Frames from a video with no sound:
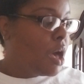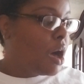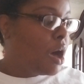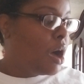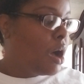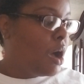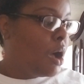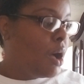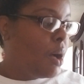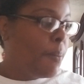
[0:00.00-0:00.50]

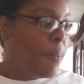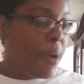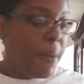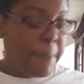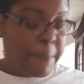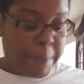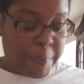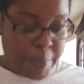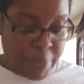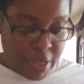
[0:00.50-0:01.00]

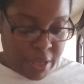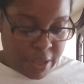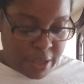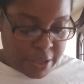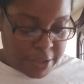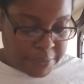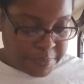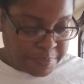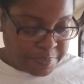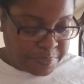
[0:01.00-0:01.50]
Um,
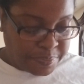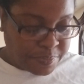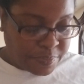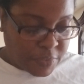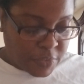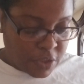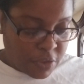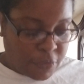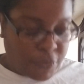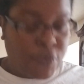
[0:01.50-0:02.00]
but
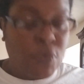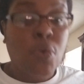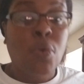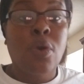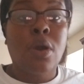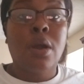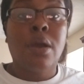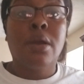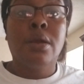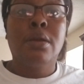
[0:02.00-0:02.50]

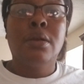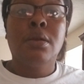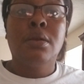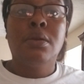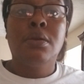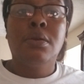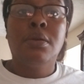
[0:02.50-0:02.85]
for